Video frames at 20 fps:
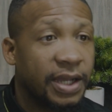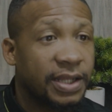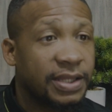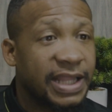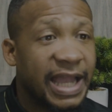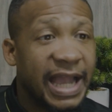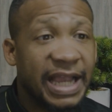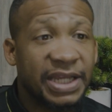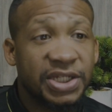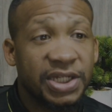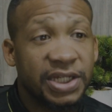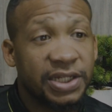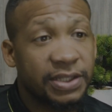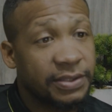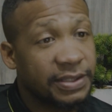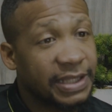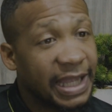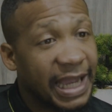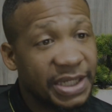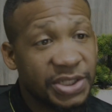Last
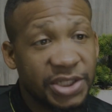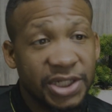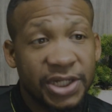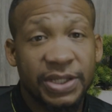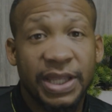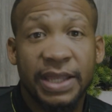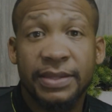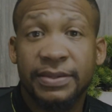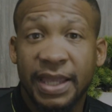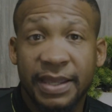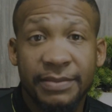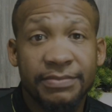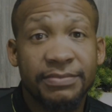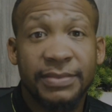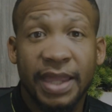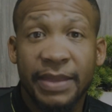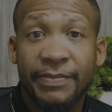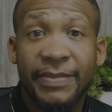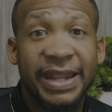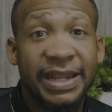year
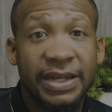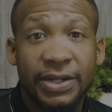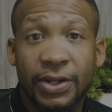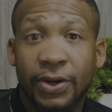they made it